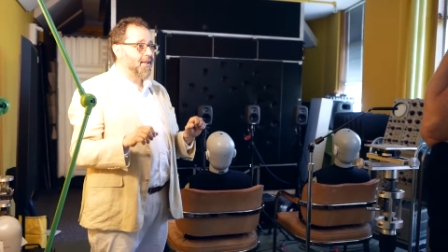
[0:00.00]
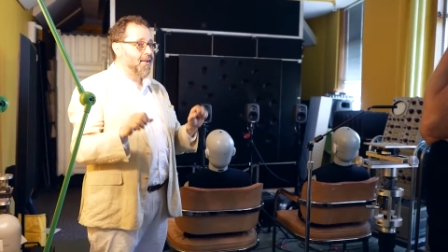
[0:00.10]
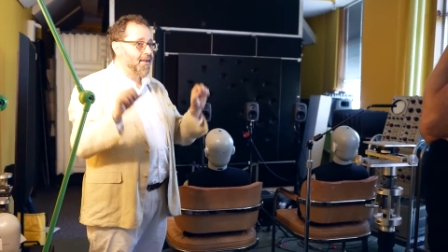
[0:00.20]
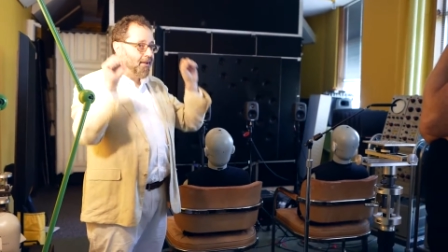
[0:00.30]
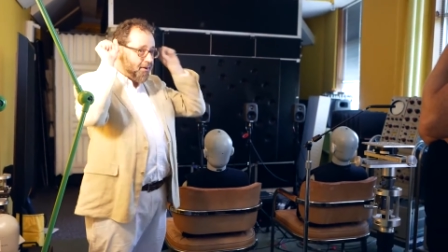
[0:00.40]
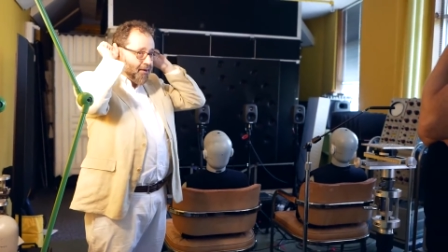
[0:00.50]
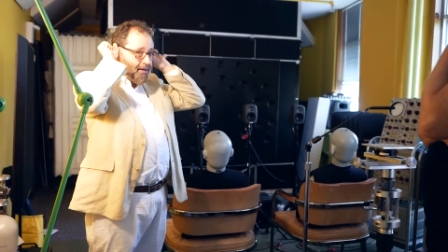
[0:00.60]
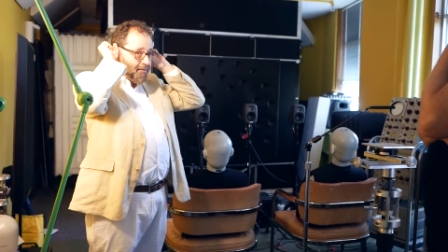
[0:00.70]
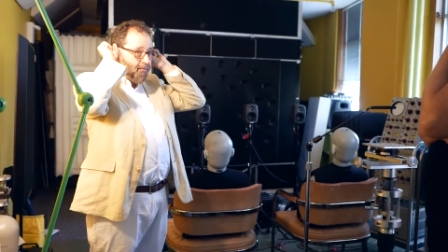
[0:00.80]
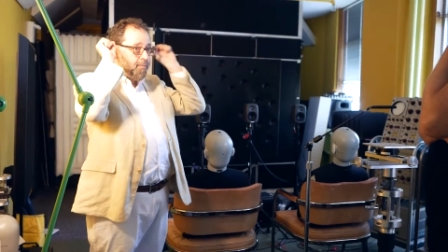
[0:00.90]
Uh, on
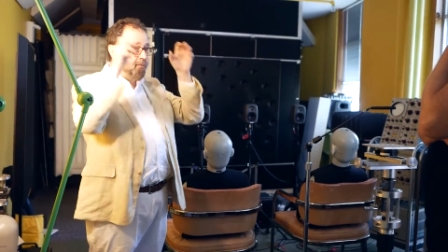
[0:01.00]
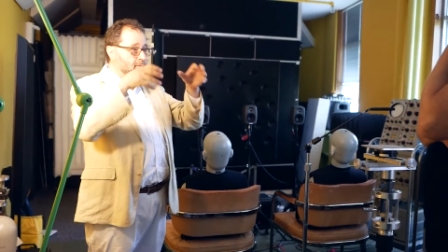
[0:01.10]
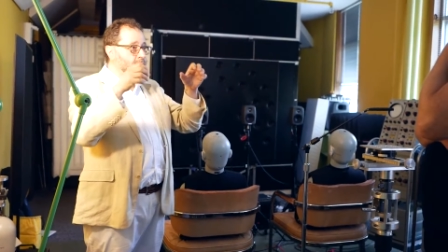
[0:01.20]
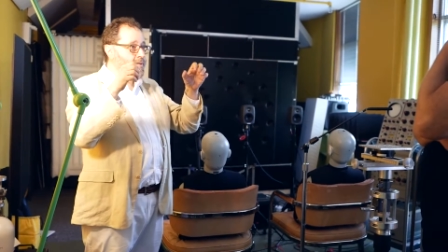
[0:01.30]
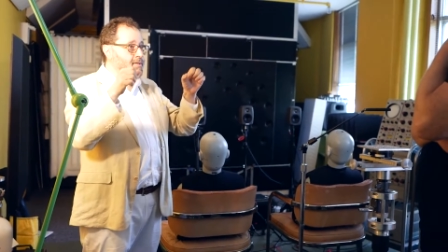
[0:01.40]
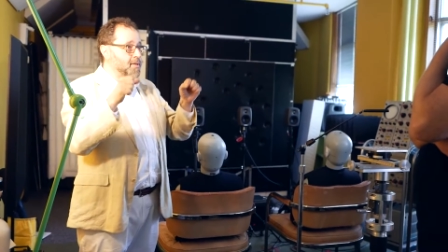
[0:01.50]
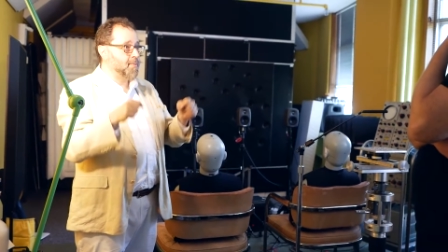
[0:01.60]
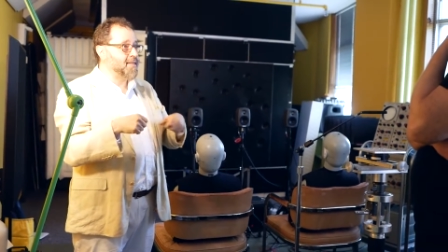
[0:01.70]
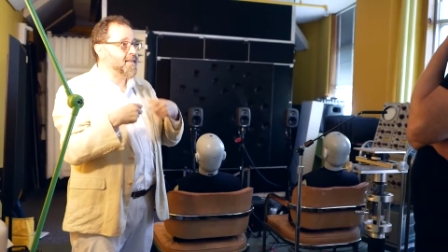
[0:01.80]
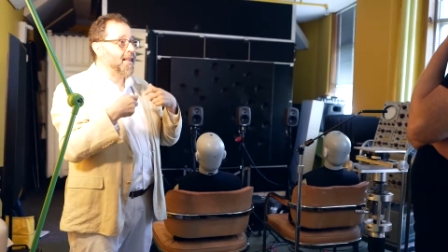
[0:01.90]
his from the phone system,
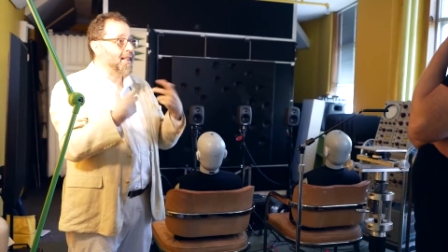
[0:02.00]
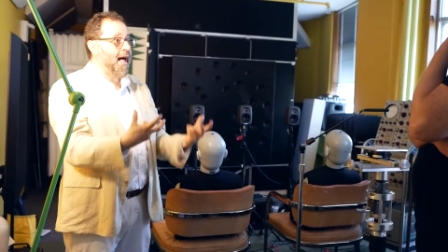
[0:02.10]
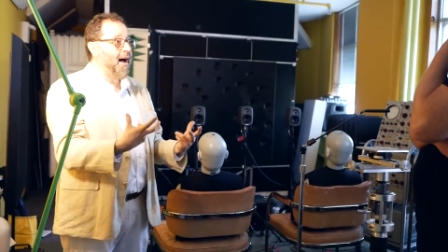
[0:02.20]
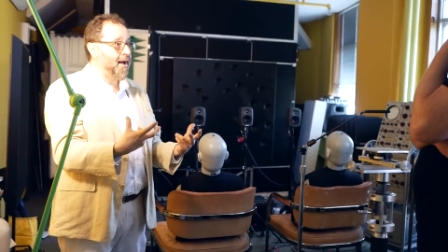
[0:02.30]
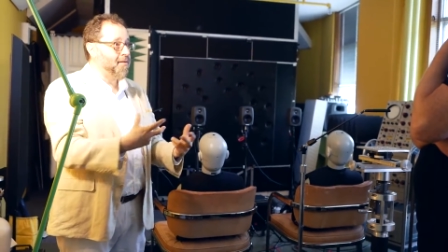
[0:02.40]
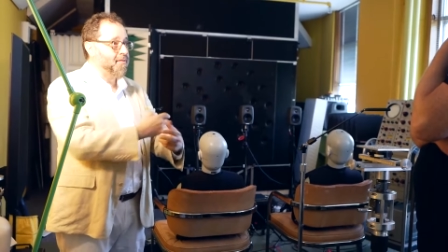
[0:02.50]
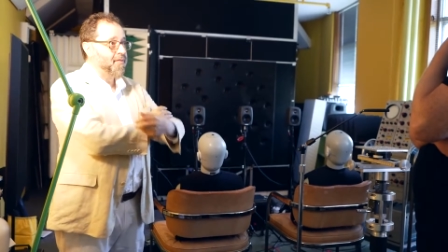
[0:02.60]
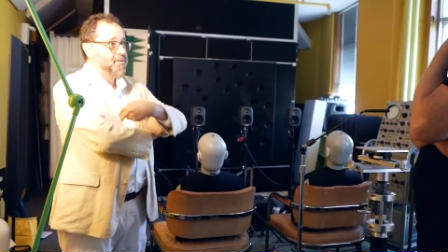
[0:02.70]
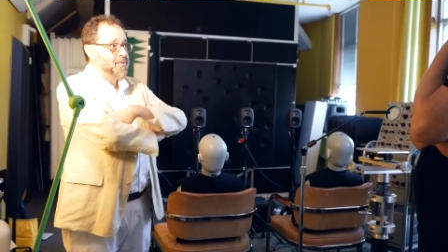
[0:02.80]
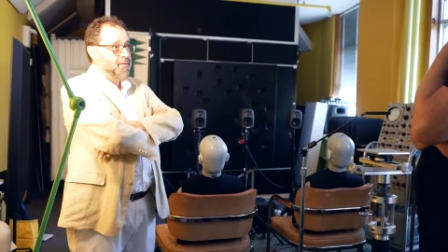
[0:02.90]
listen live wow.